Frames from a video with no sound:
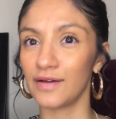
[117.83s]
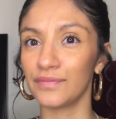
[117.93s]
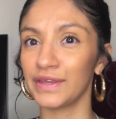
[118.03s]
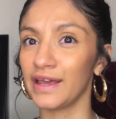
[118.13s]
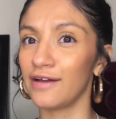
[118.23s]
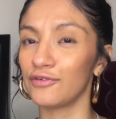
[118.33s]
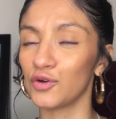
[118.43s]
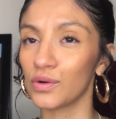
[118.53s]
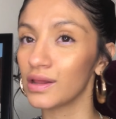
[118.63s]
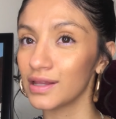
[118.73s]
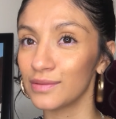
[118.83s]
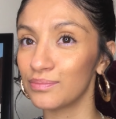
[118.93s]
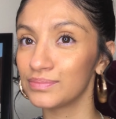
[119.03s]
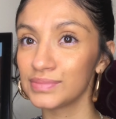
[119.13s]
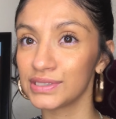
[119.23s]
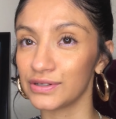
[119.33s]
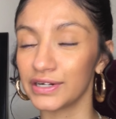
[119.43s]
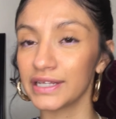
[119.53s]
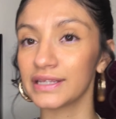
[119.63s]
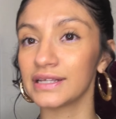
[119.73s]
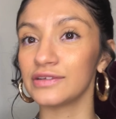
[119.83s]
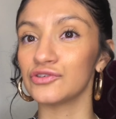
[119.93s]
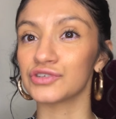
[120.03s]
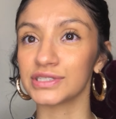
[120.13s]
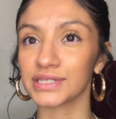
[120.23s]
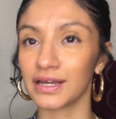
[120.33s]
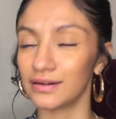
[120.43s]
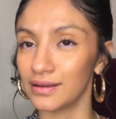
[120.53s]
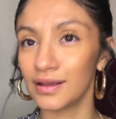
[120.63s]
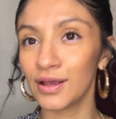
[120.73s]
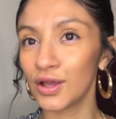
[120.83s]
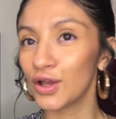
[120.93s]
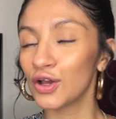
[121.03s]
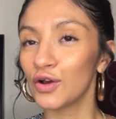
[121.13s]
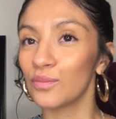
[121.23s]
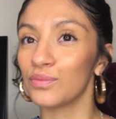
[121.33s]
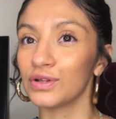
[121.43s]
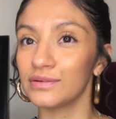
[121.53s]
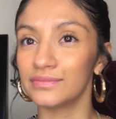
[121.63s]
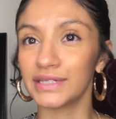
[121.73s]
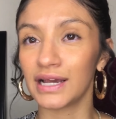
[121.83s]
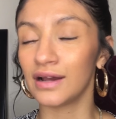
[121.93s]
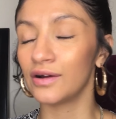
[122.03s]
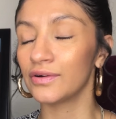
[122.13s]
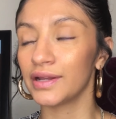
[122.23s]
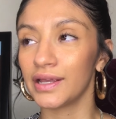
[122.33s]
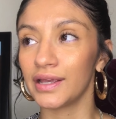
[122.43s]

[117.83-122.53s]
They have no clips or anything. You just kind of pull them down.